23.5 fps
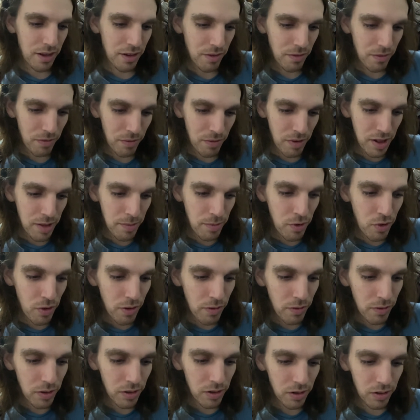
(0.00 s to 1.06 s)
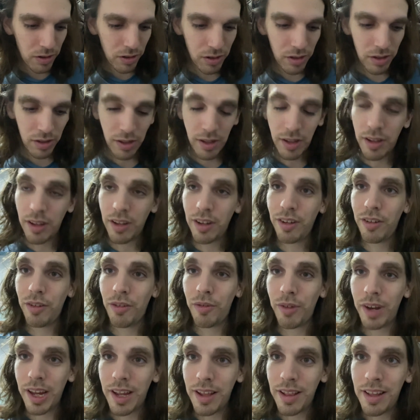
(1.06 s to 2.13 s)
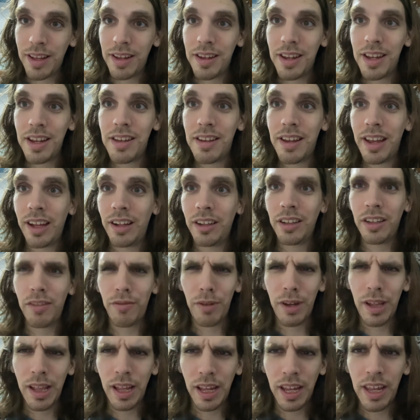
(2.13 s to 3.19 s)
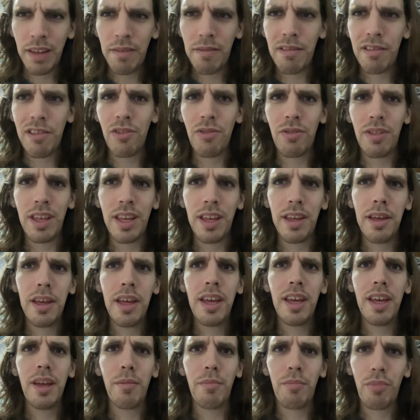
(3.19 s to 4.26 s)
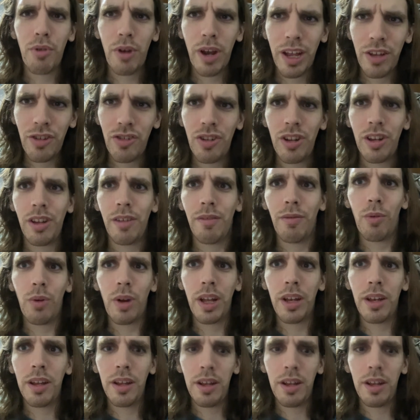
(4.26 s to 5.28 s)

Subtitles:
Really beautiful, greatly detailed, really gives you the impression of what